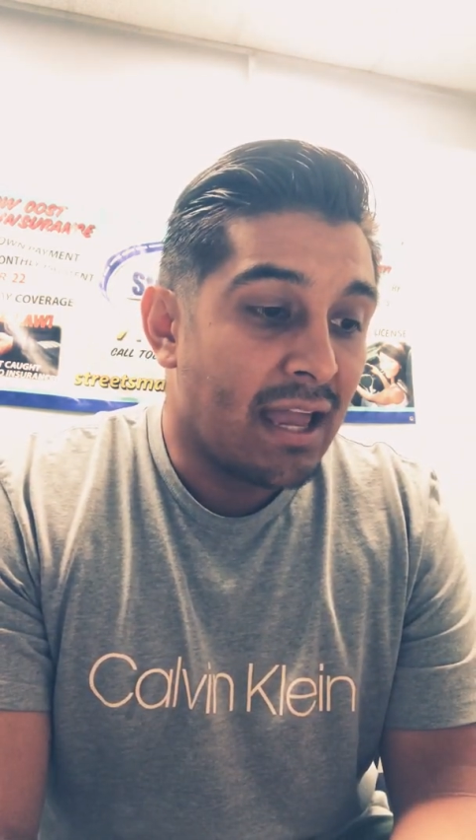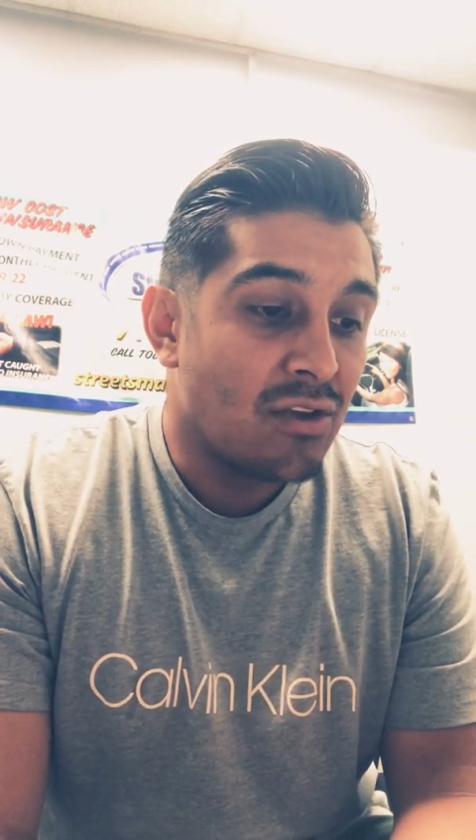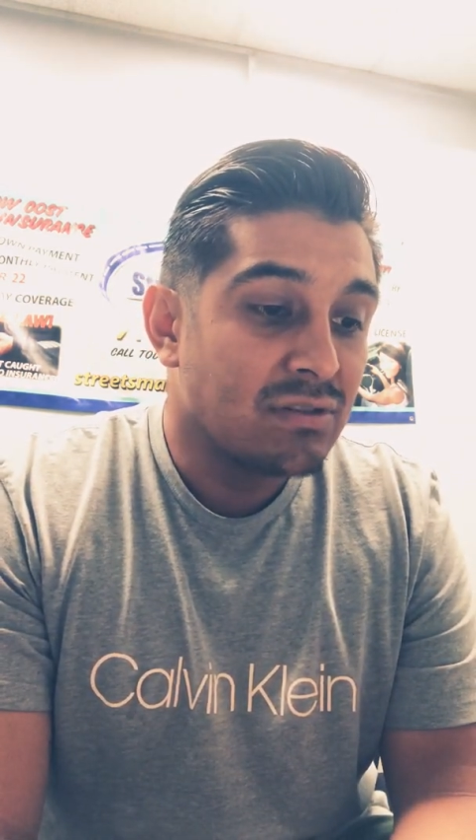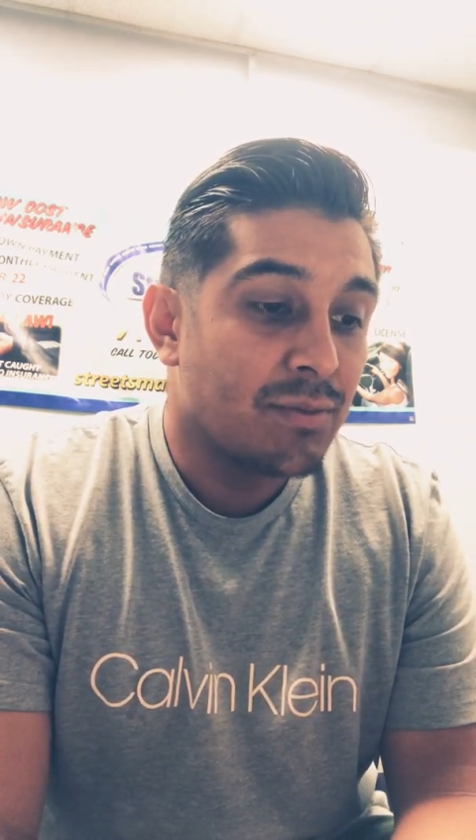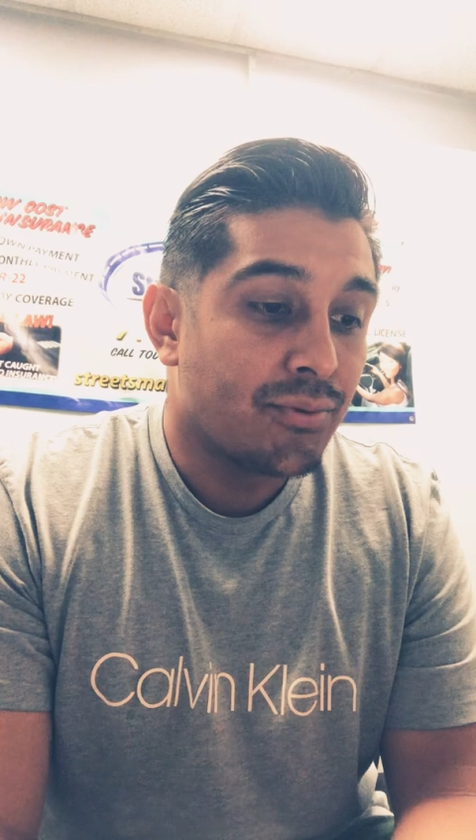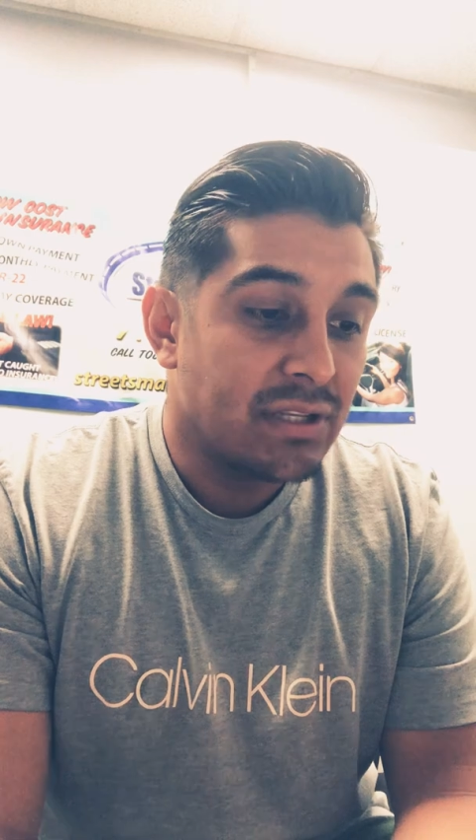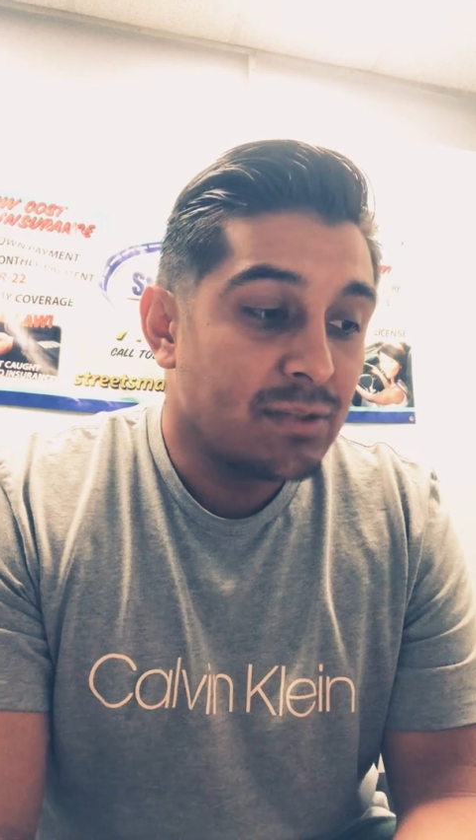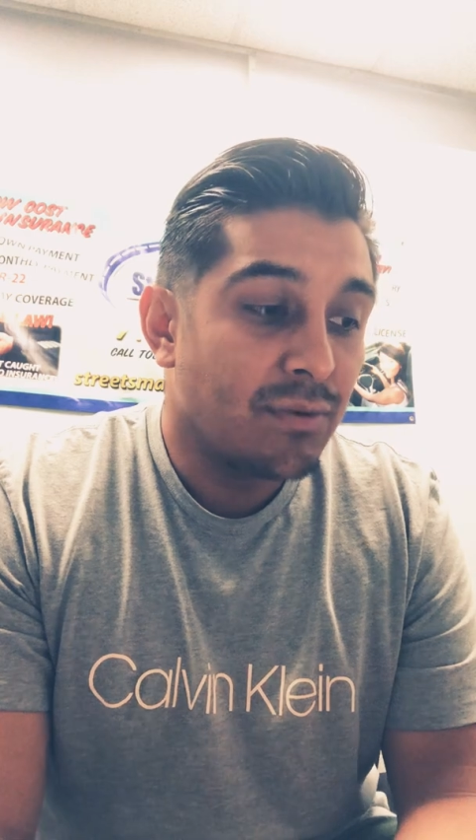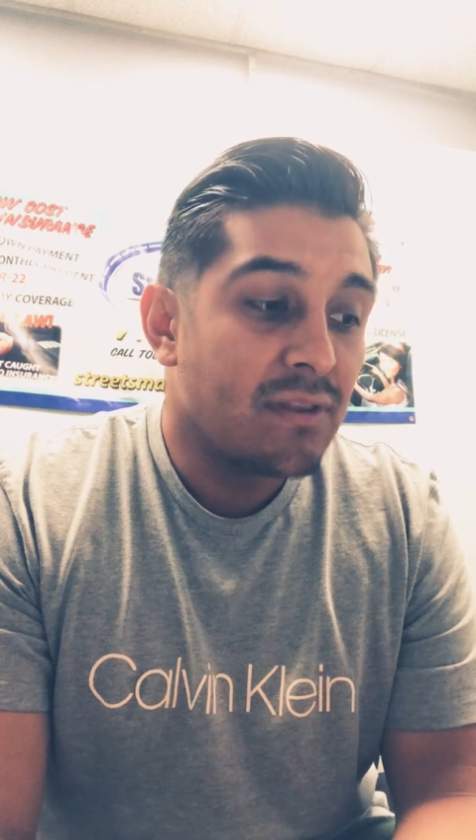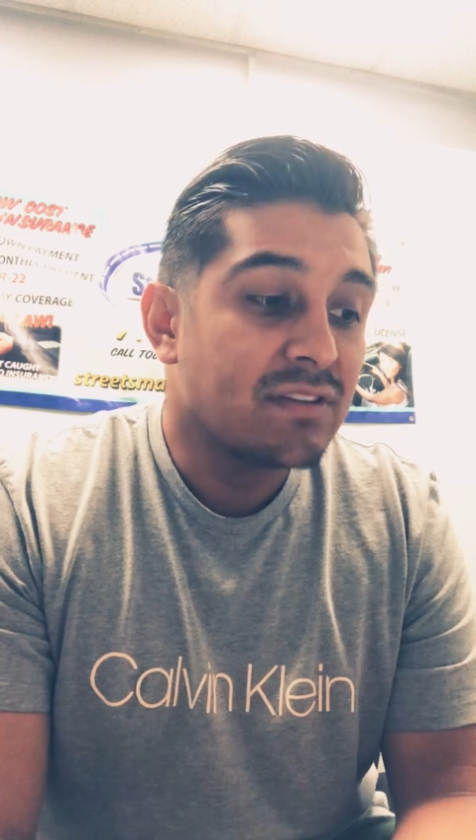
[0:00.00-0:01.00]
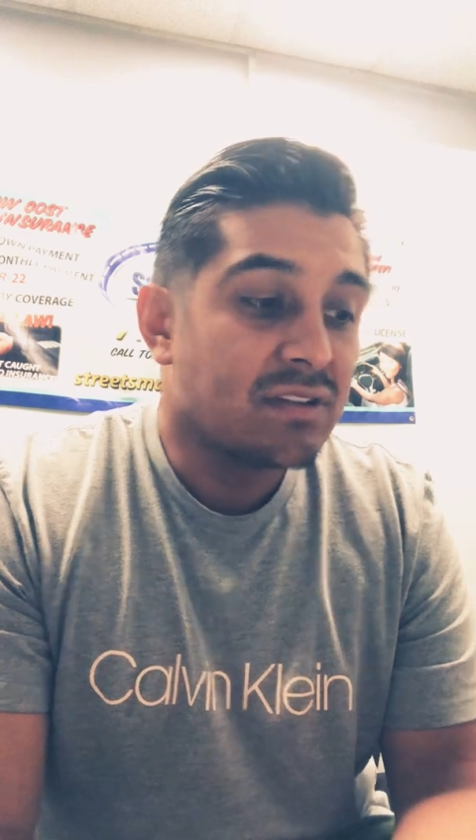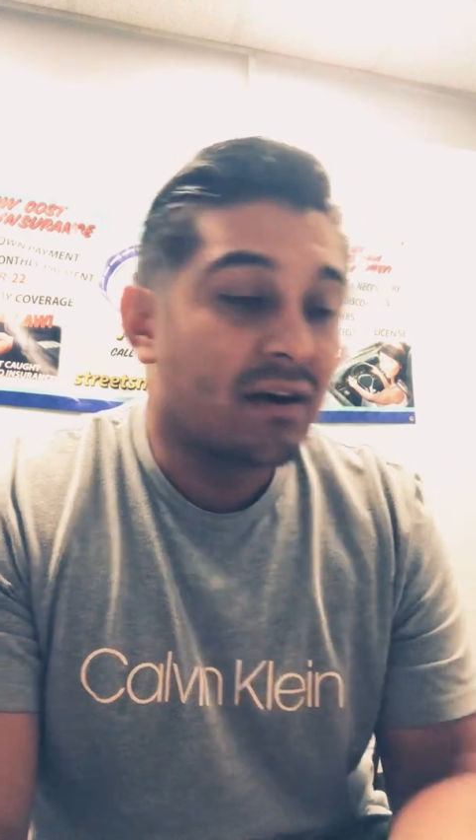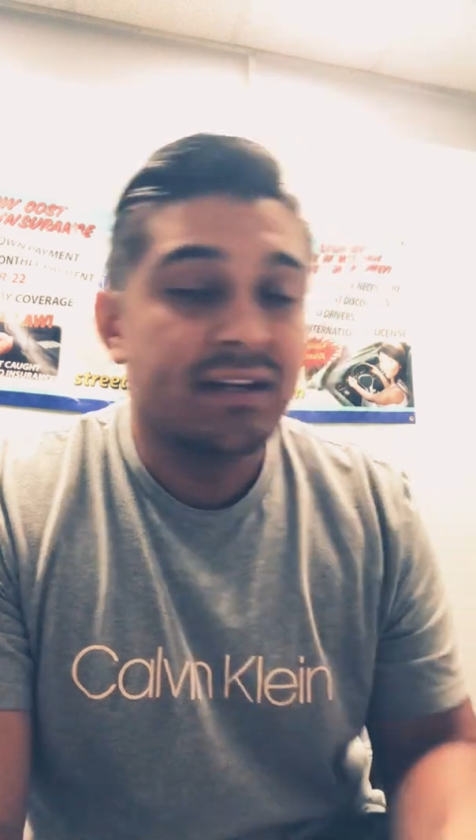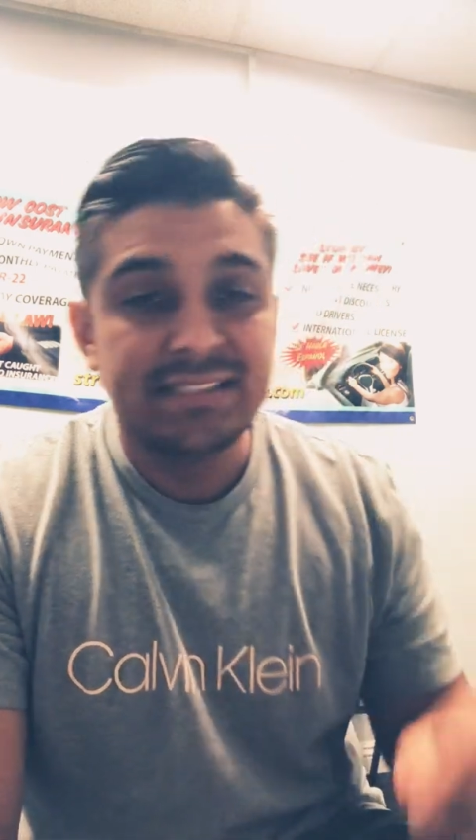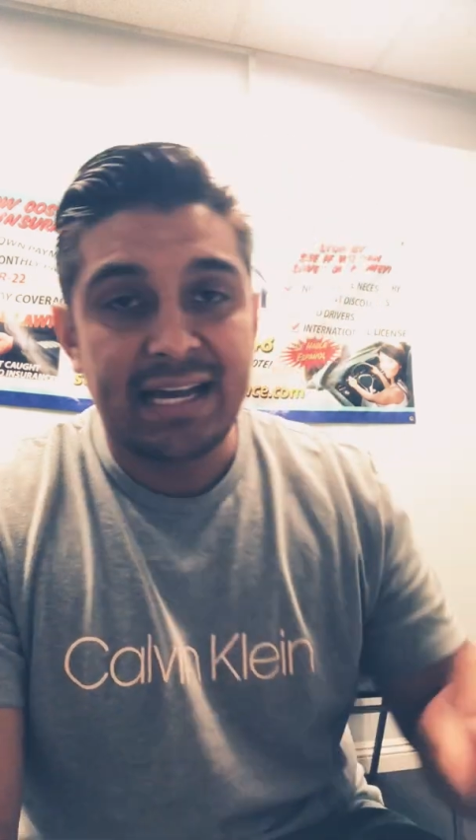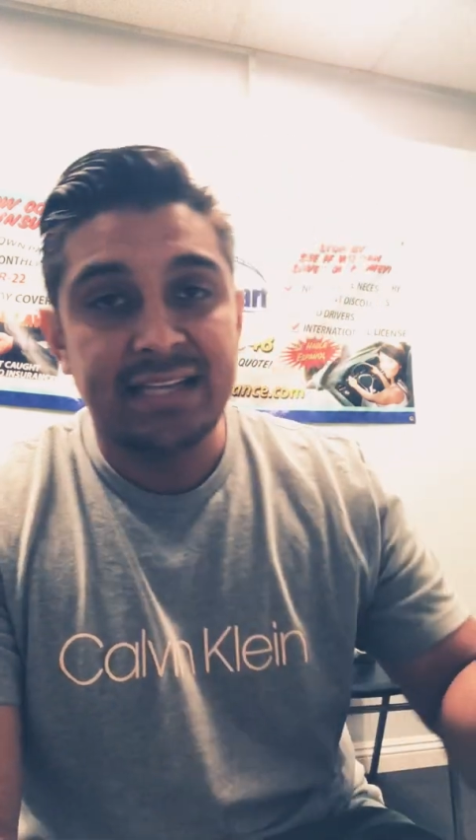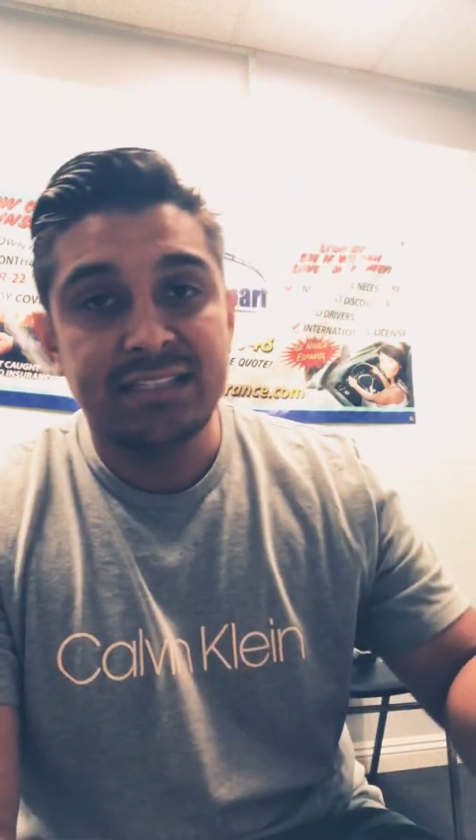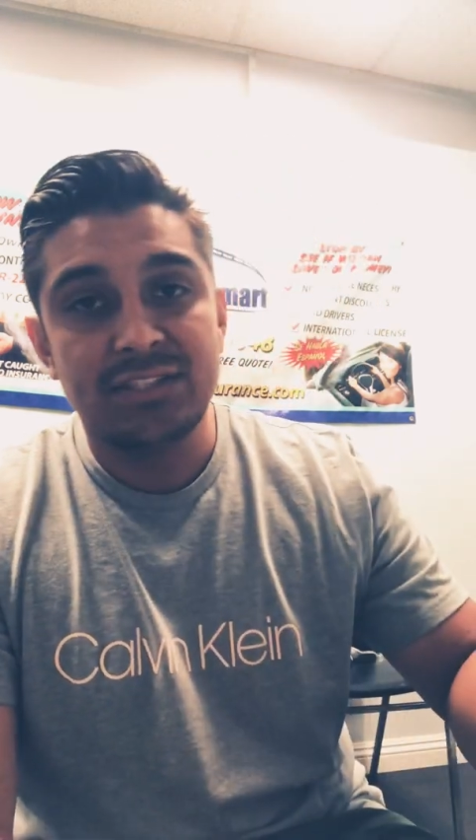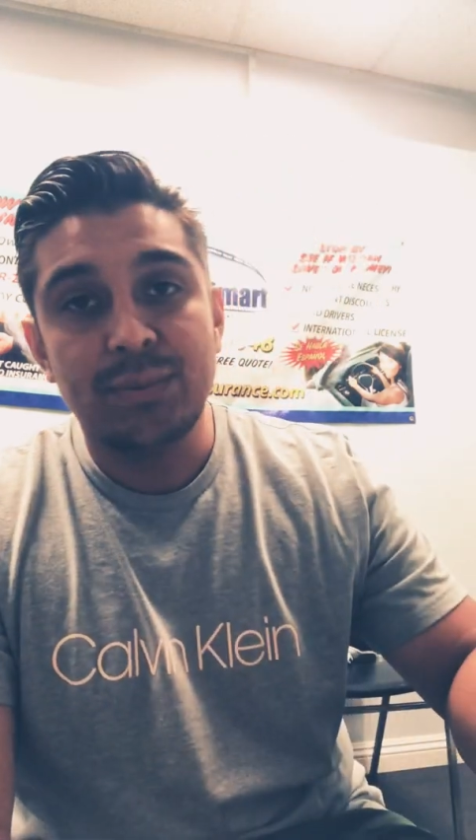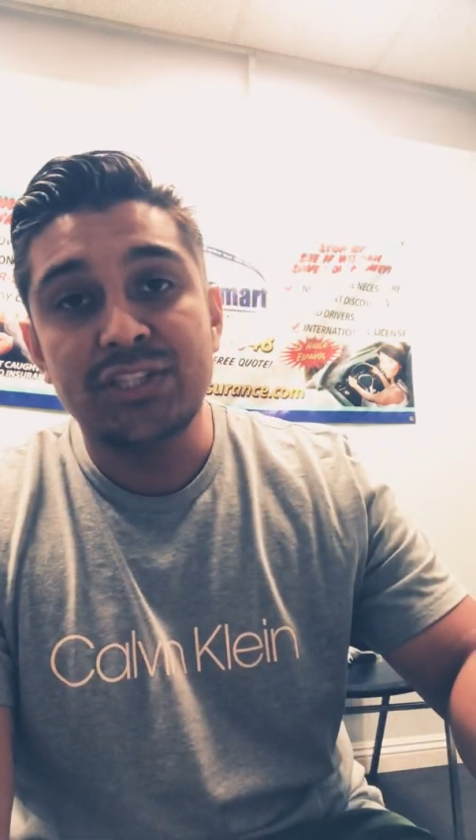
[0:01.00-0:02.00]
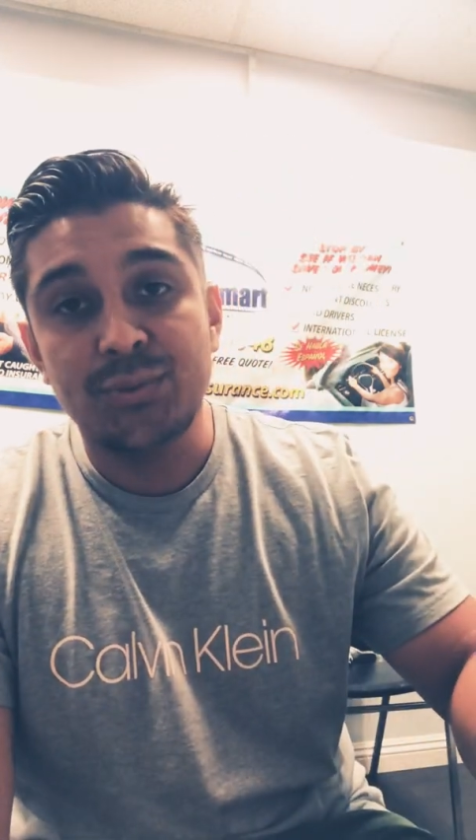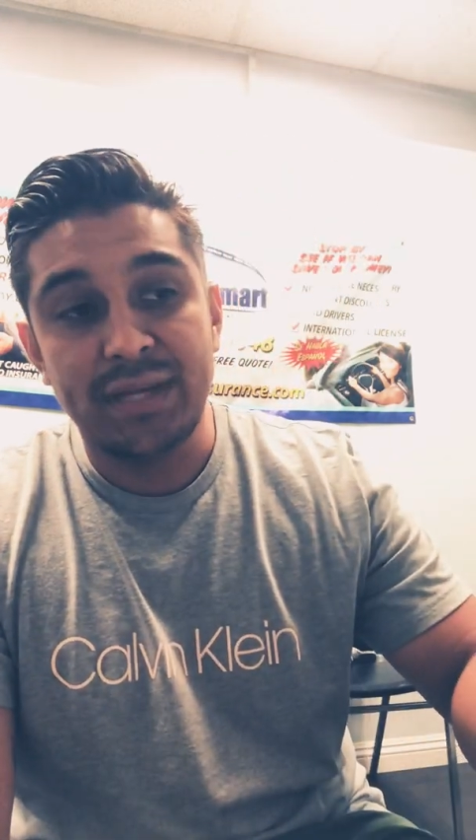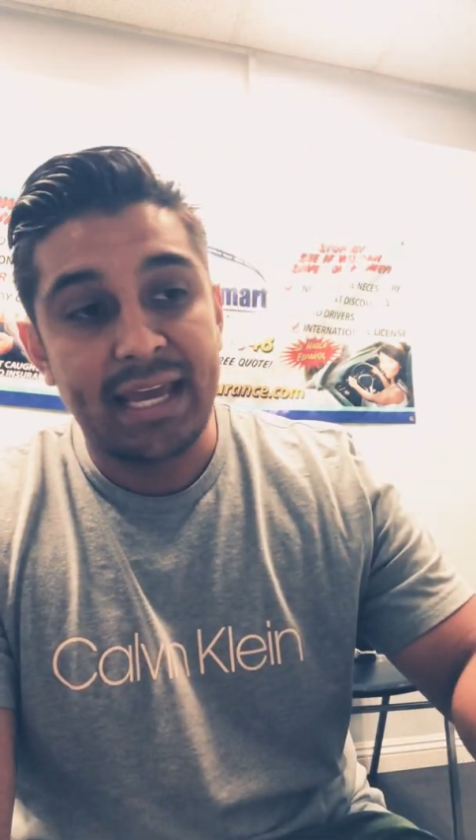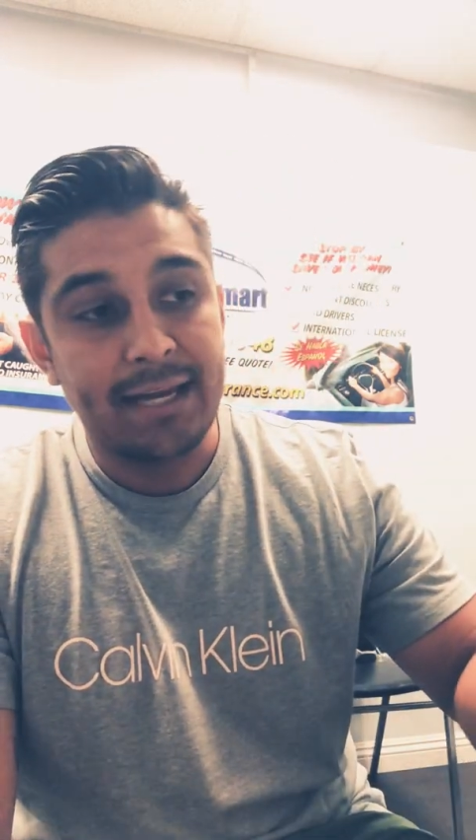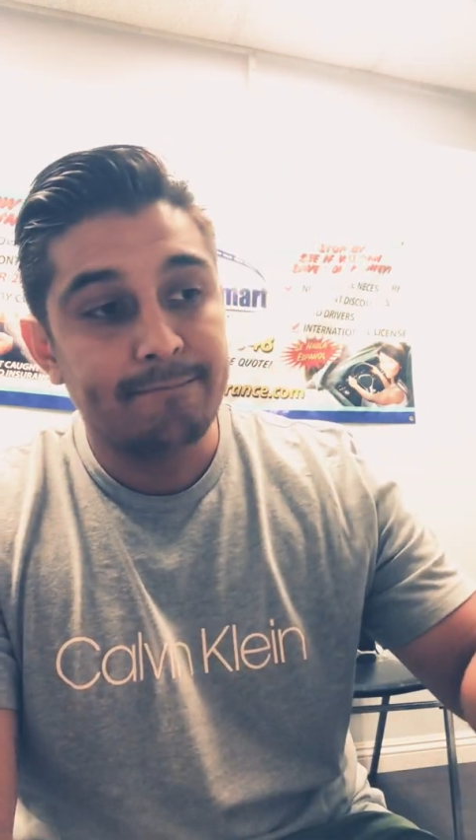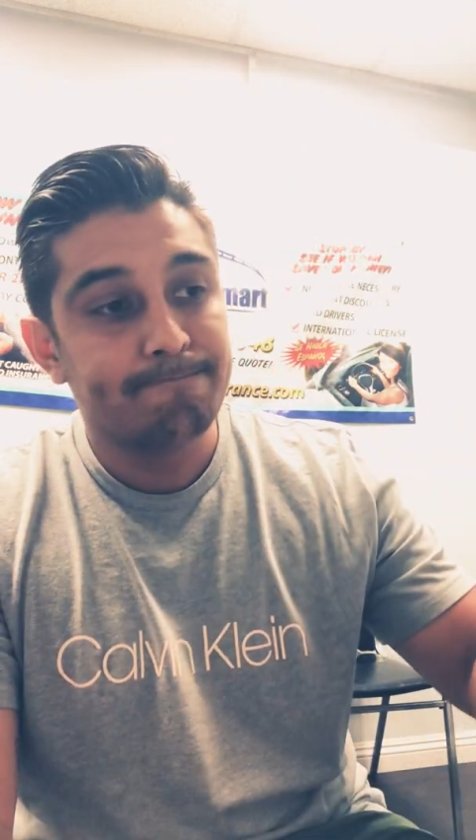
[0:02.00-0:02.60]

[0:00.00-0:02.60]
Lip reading: and use the principle of stare decisis to adjudicate.